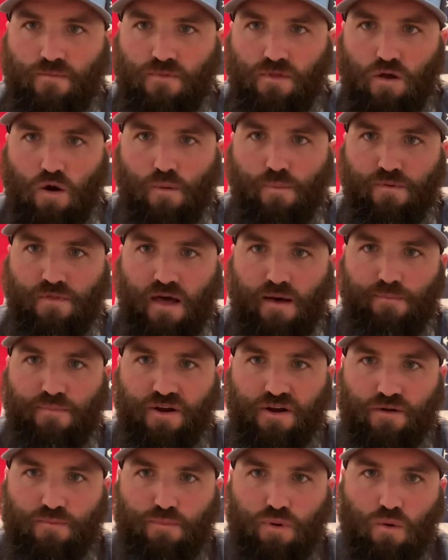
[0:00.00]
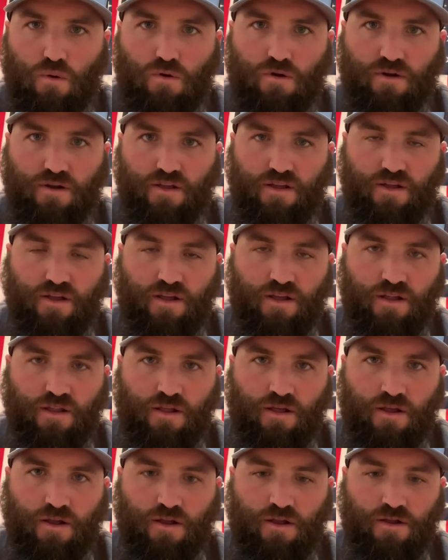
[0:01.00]
open that bigger port,
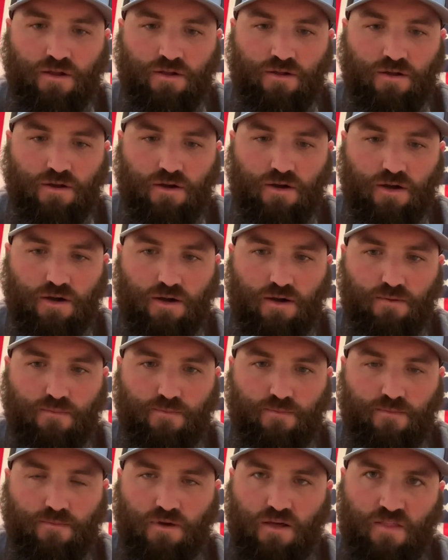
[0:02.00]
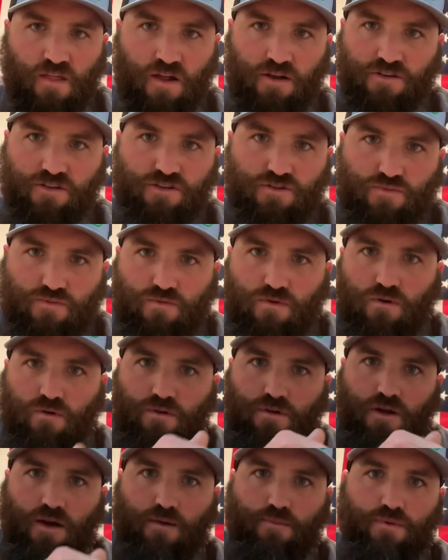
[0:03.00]
and then just roll
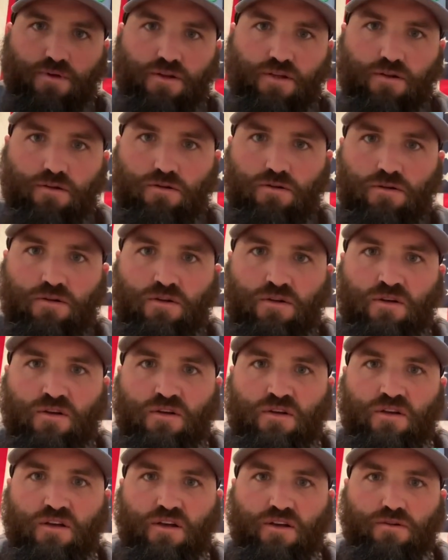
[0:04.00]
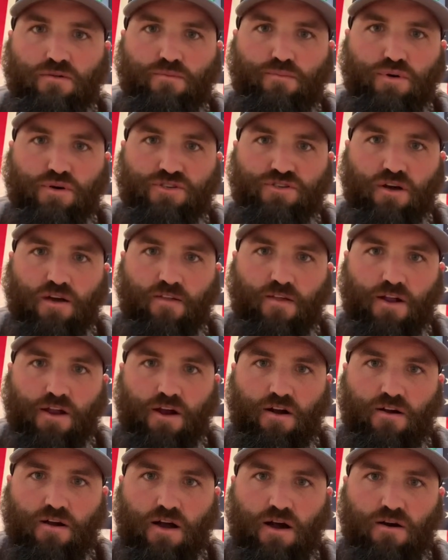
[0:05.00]
it up and it'll push all that
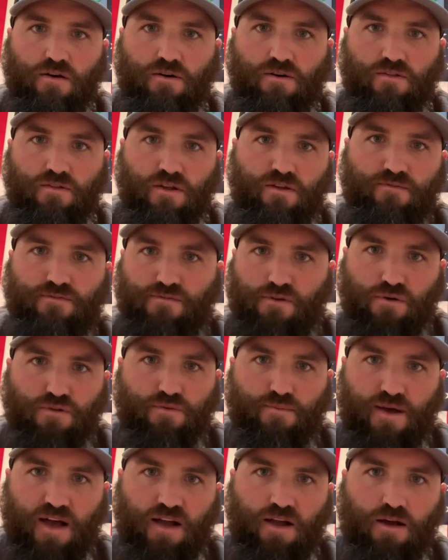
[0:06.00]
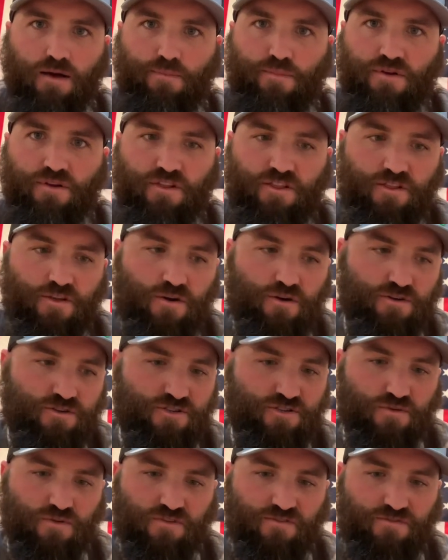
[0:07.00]
air out and then fold it back up into thirds
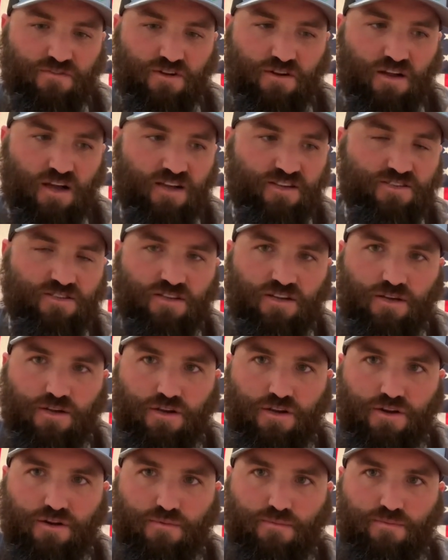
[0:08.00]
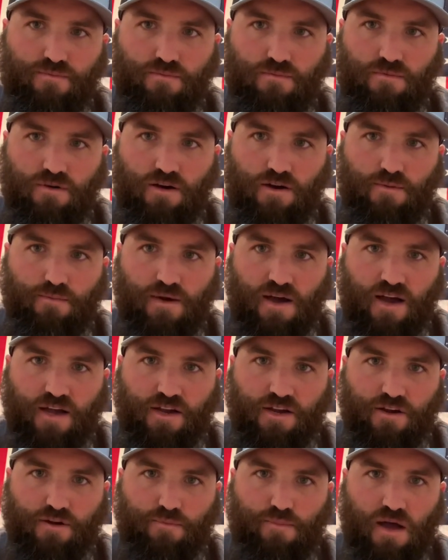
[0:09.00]
so it'll fit nicely into your back
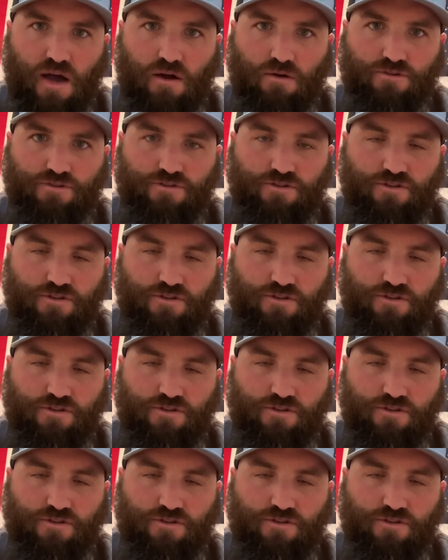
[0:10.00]
into your pouch,